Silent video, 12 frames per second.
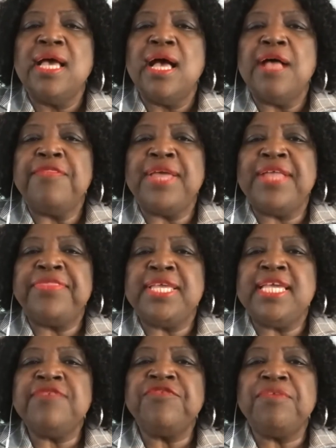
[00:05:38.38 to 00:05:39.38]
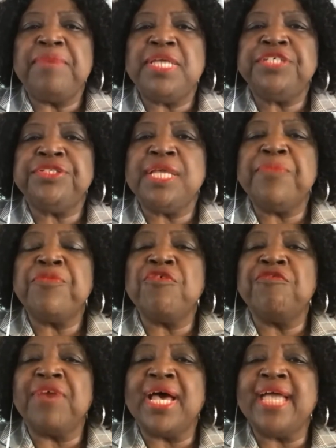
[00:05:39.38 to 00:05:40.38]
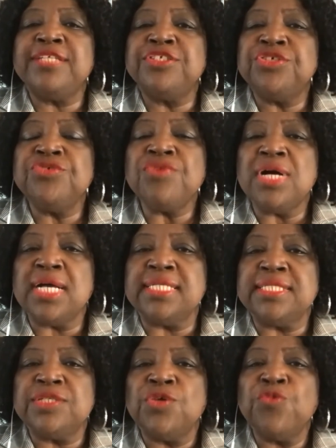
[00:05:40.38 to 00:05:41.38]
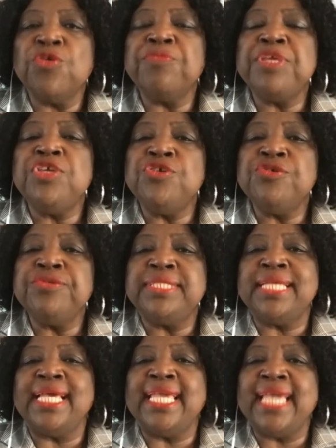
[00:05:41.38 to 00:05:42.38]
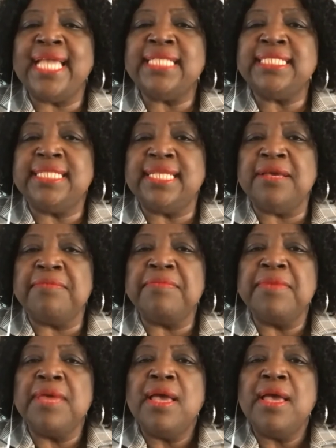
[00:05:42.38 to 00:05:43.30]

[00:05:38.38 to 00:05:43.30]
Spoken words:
that the information they provide to us will be used against them